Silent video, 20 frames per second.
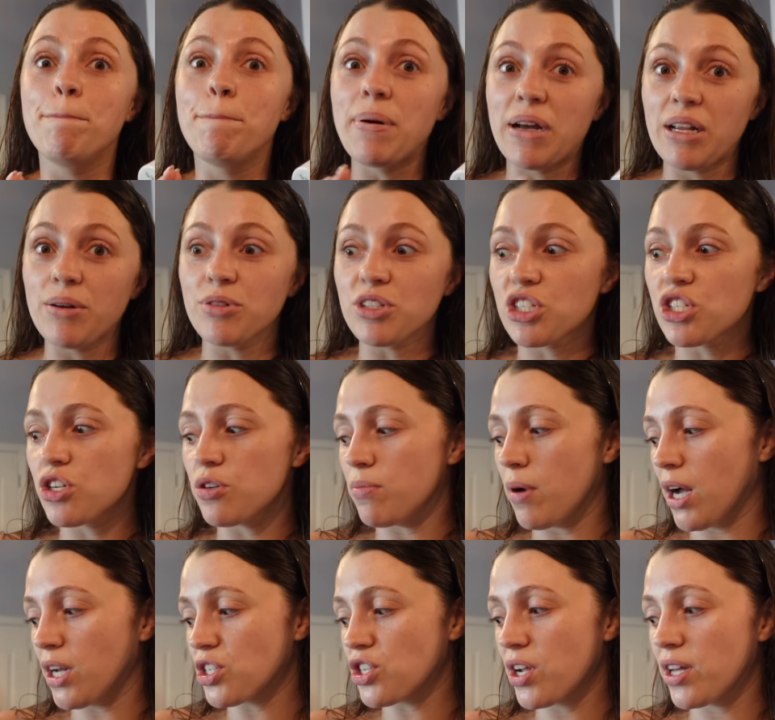but it was too
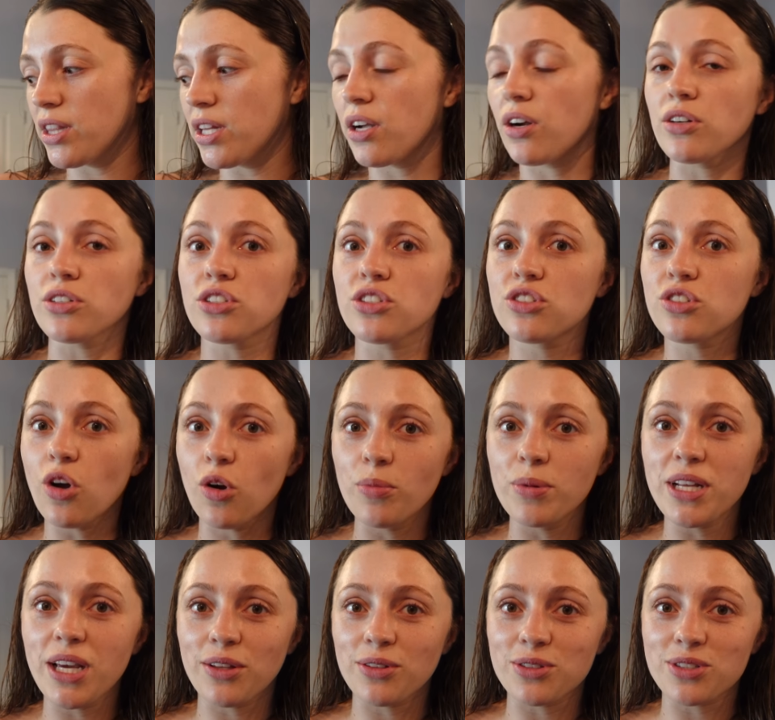much. And there are so
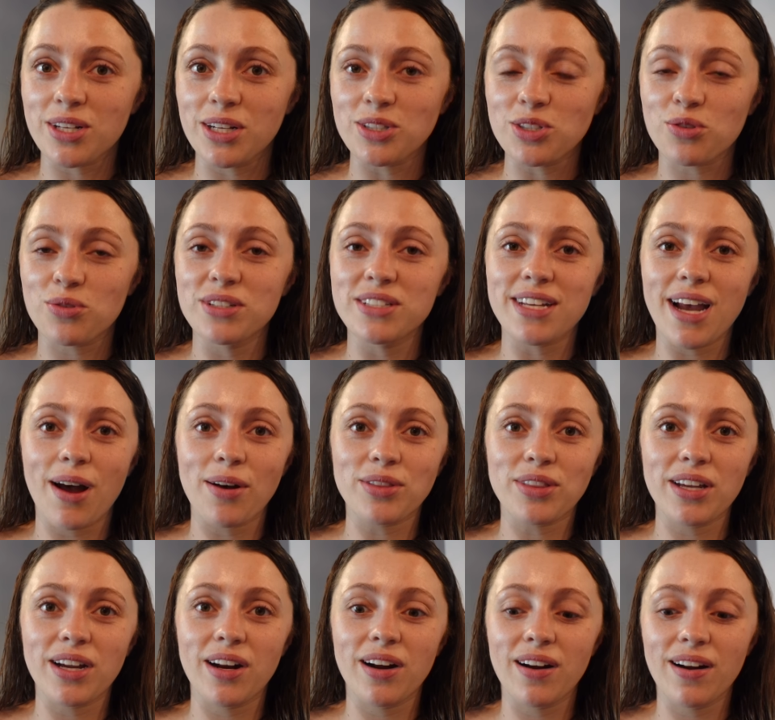many other sunscreens
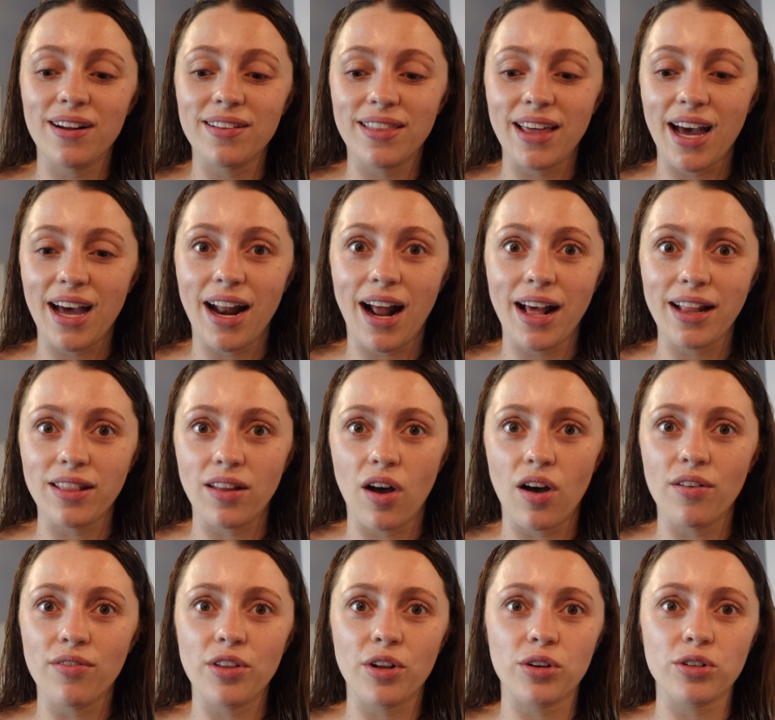out there that I
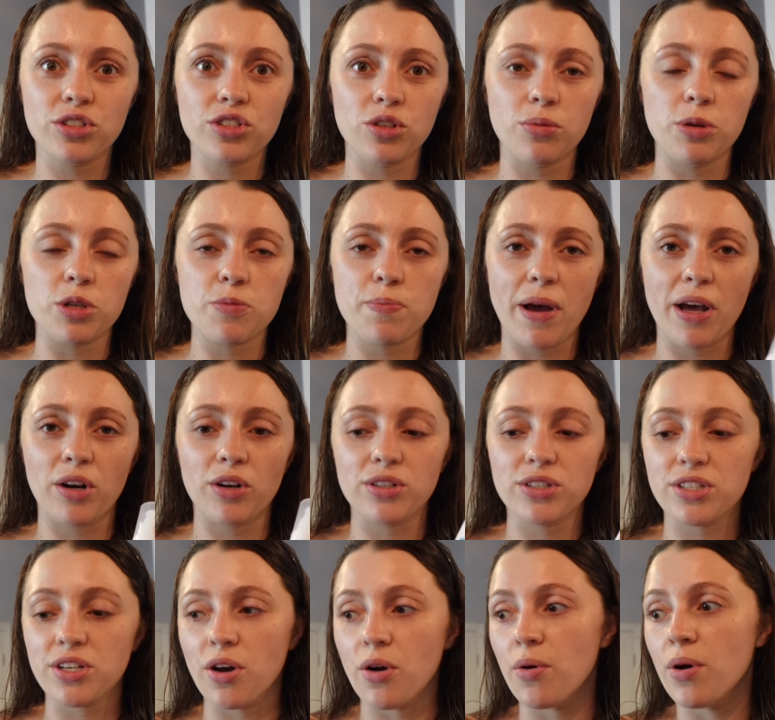love that are so much better.
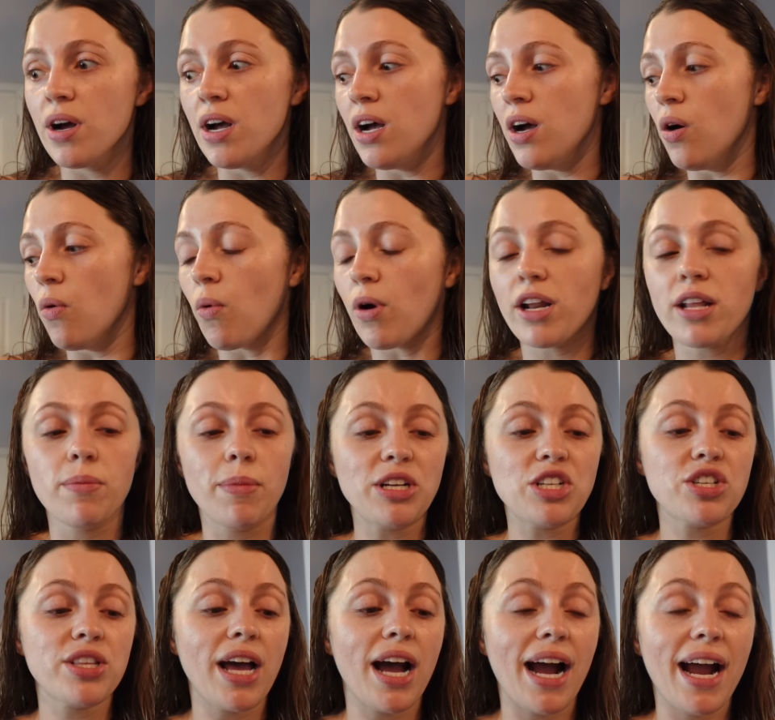So wanted to
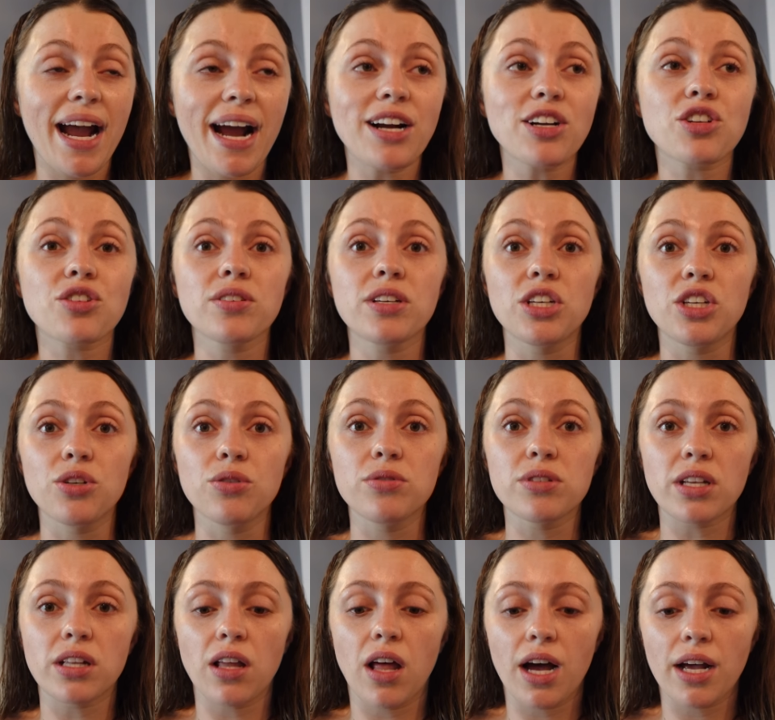mention that. I actually
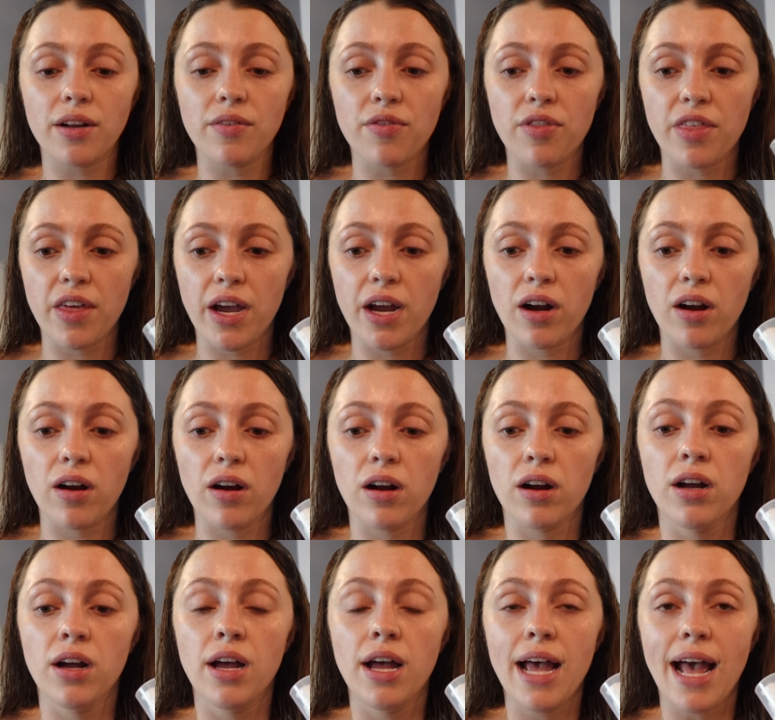use a lot of
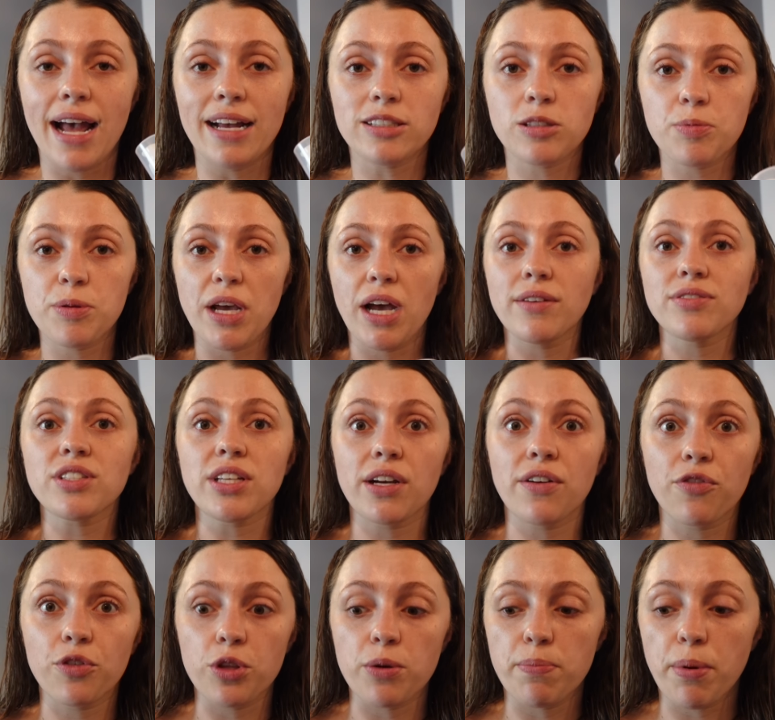their SPFs
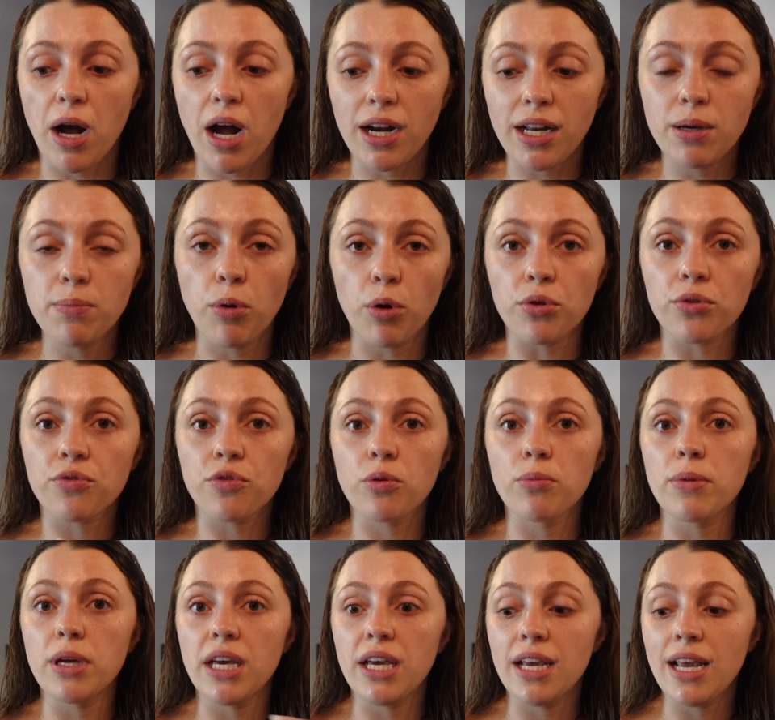like for the body, both for
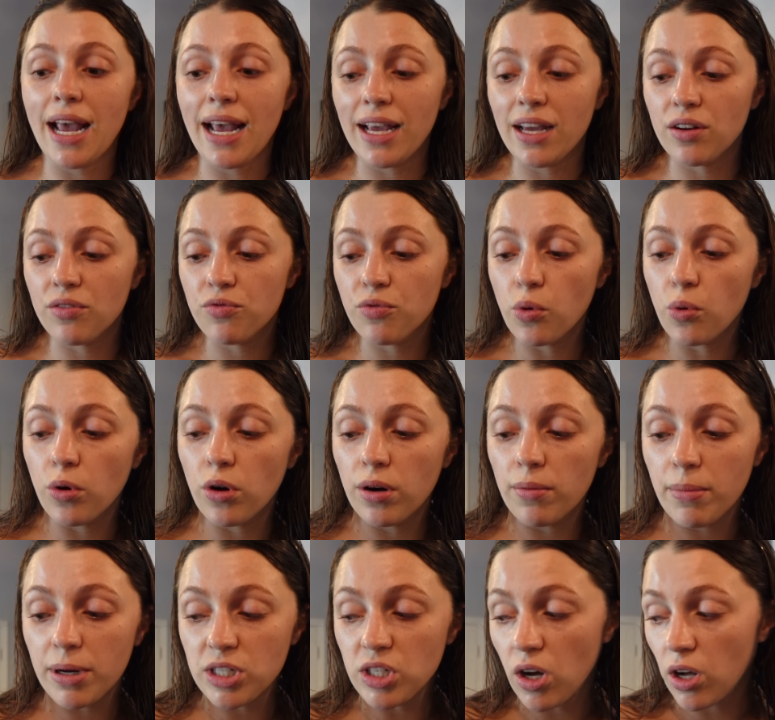me and
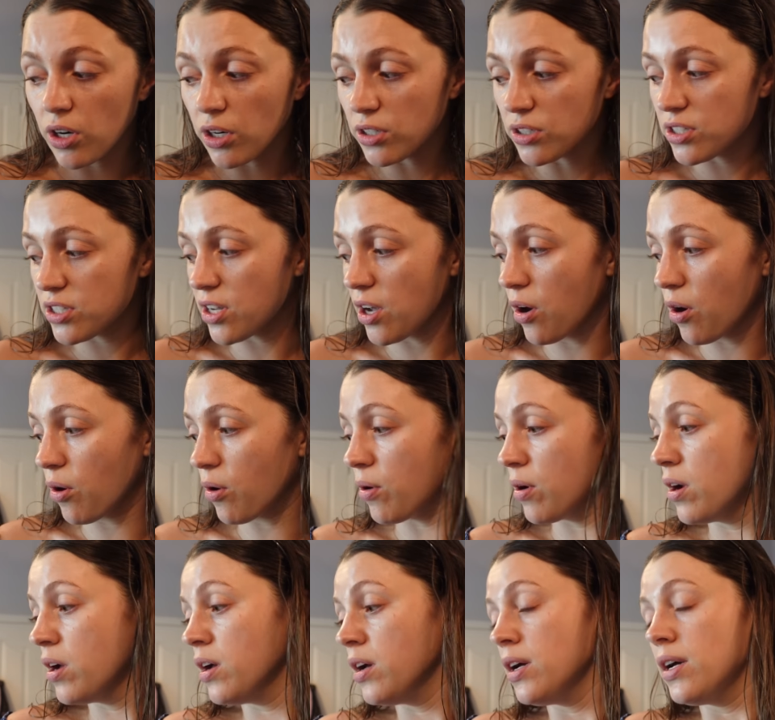for my daughter.
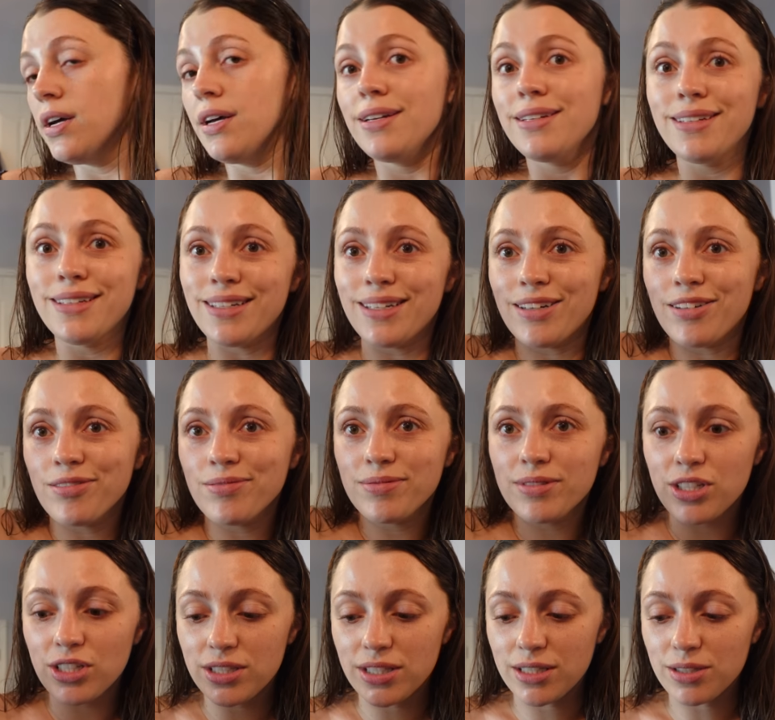So, you know,
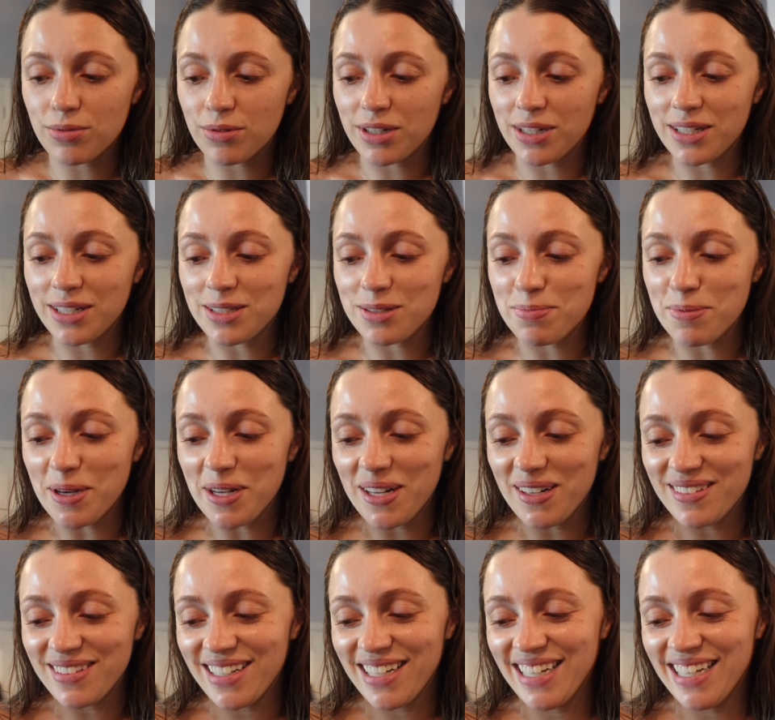just is what it is,
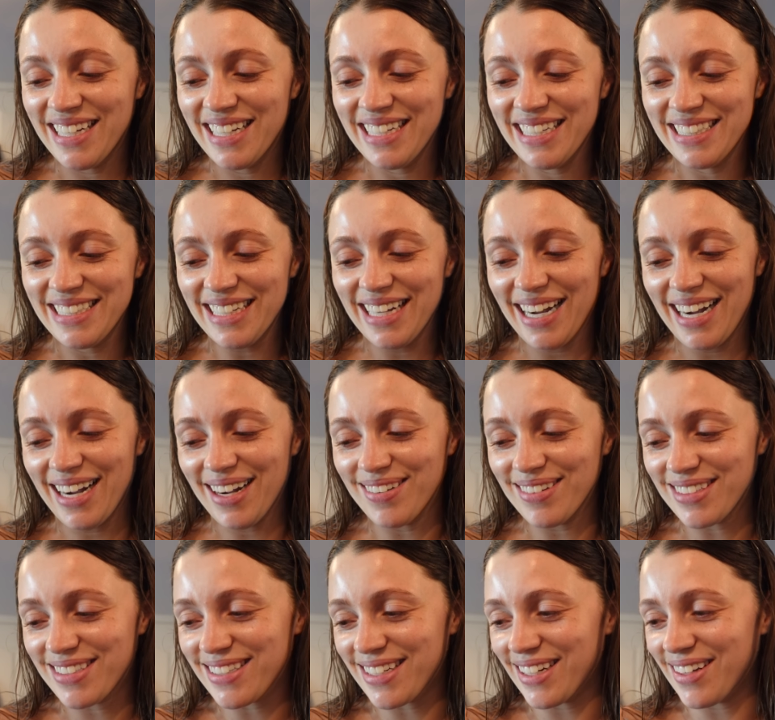but yeah, I
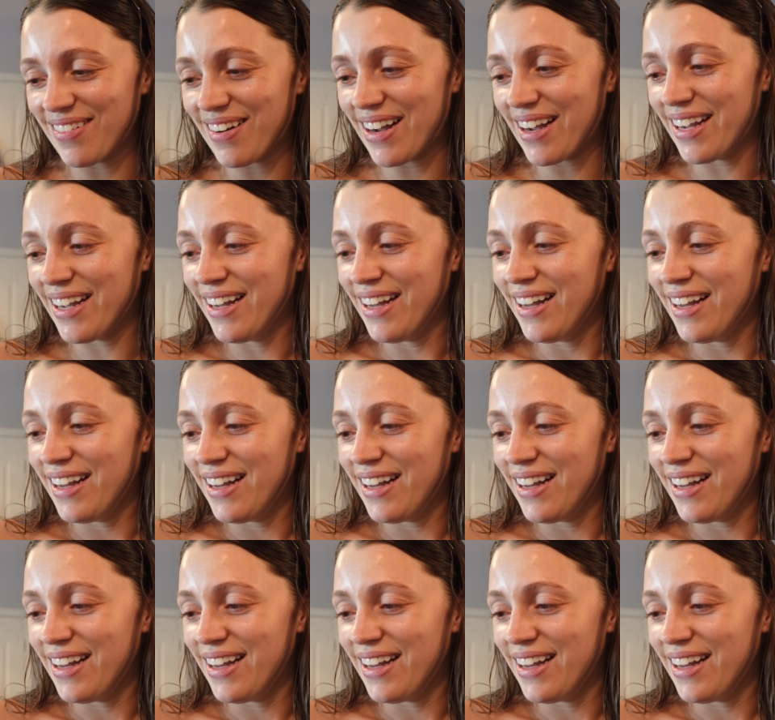would stay away.